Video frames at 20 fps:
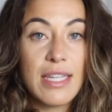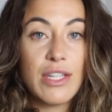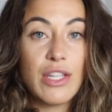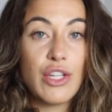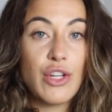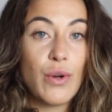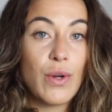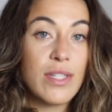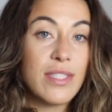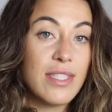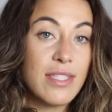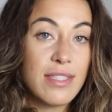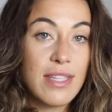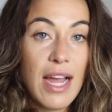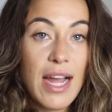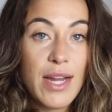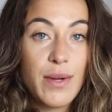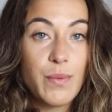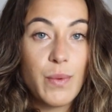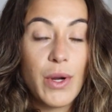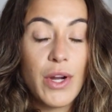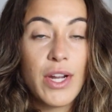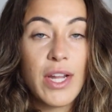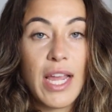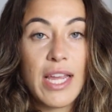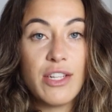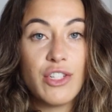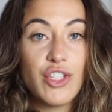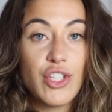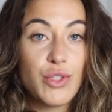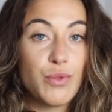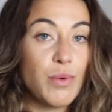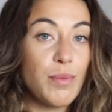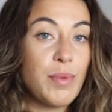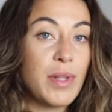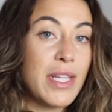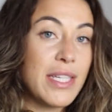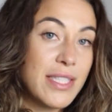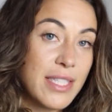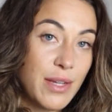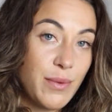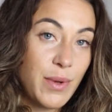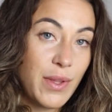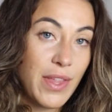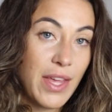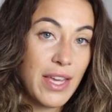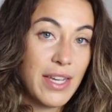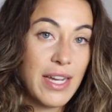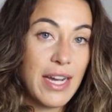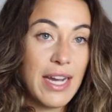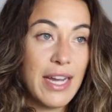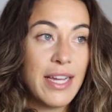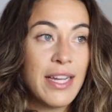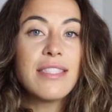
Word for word: and your design work and just replace it with AI.